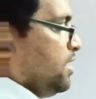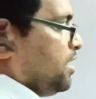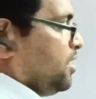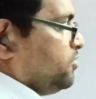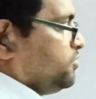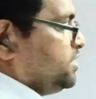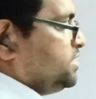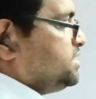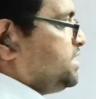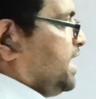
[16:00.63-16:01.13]

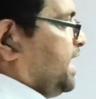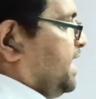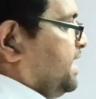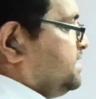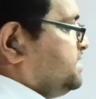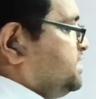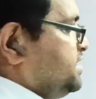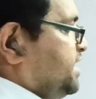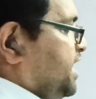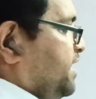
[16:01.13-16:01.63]
Now this
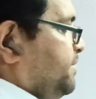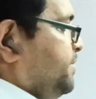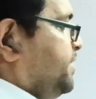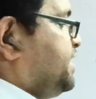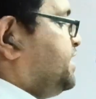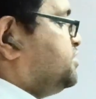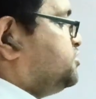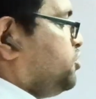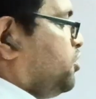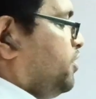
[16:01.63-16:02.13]
Lg can be
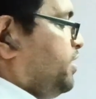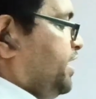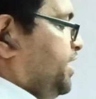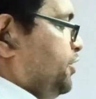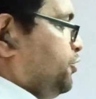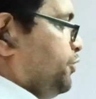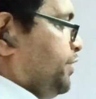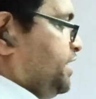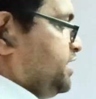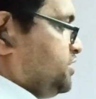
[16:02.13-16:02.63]
resolved
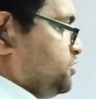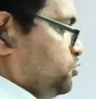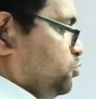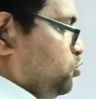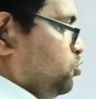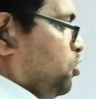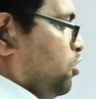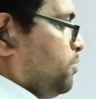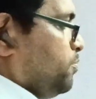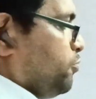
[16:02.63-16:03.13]
into its
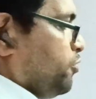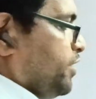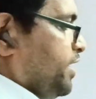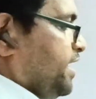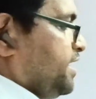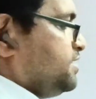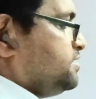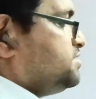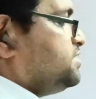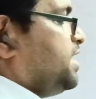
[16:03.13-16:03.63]
two
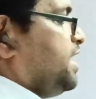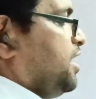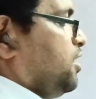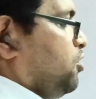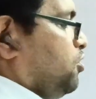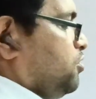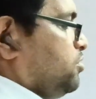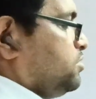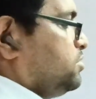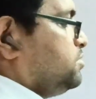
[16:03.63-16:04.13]
components
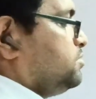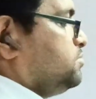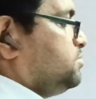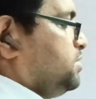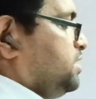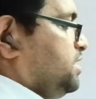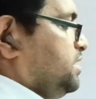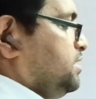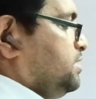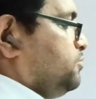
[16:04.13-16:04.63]
along
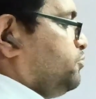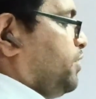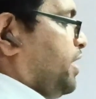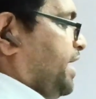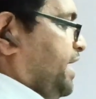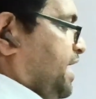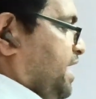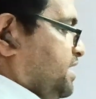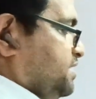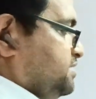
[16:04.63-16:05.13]
the
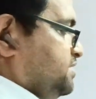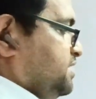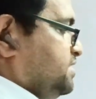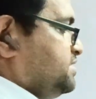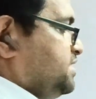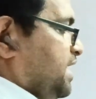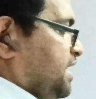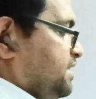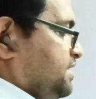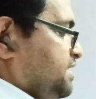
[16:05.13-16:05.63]

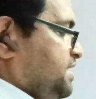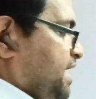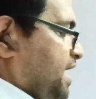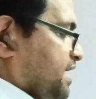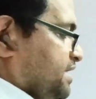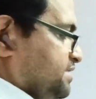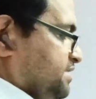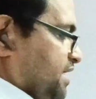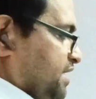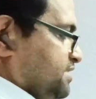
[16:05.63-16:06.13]
y-axis and the
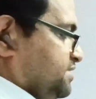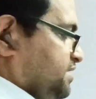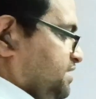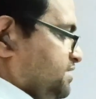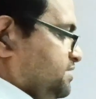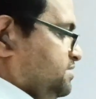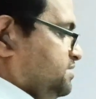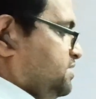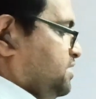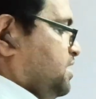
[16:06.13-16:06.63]

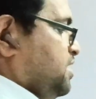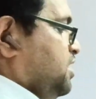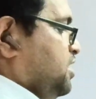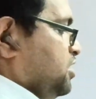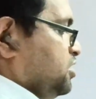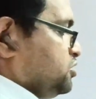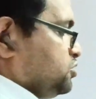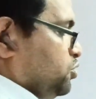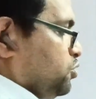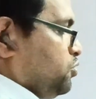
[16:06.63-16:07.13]
x-axis.
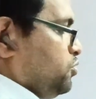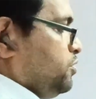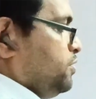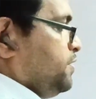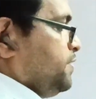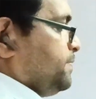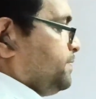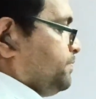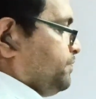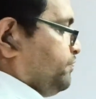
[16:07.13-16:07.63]
So
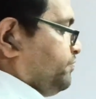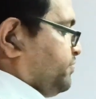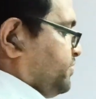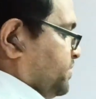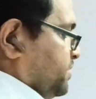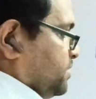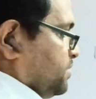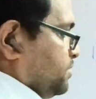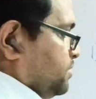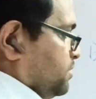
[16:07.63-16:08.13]

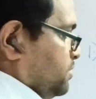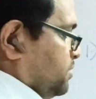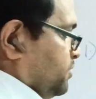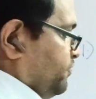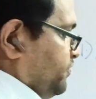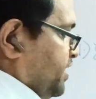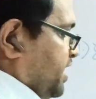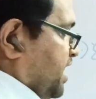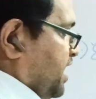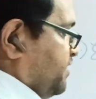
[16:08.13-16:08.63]

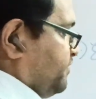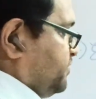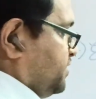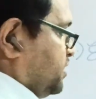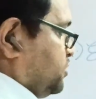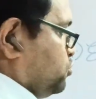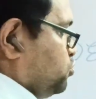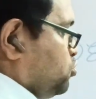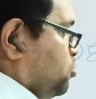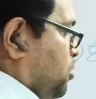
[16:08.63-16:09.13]
we have
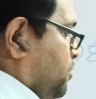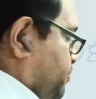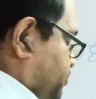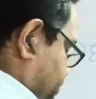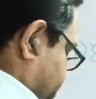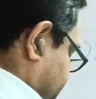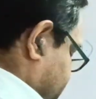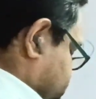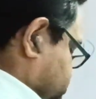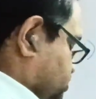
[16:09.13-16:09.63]
the two
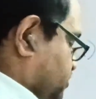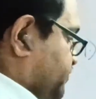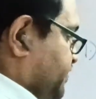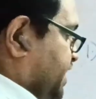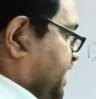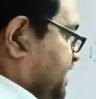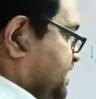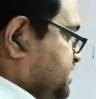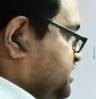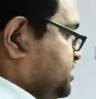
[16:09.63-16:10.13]
components of
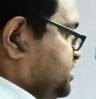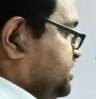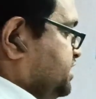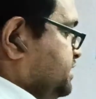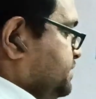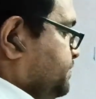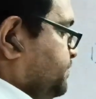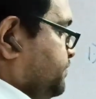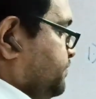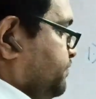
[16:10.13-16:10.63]
Lg